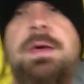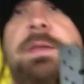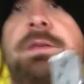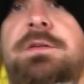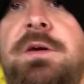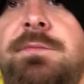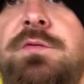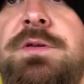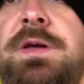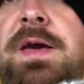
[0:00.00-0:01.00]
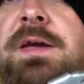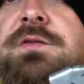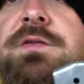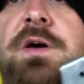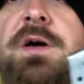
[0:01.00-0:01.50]
and this comes with an
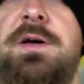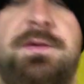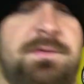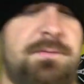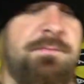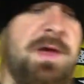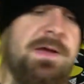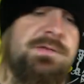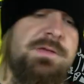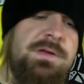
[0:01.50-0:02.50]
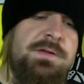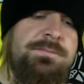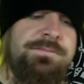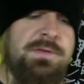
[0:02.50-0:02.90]
8-shot magazine.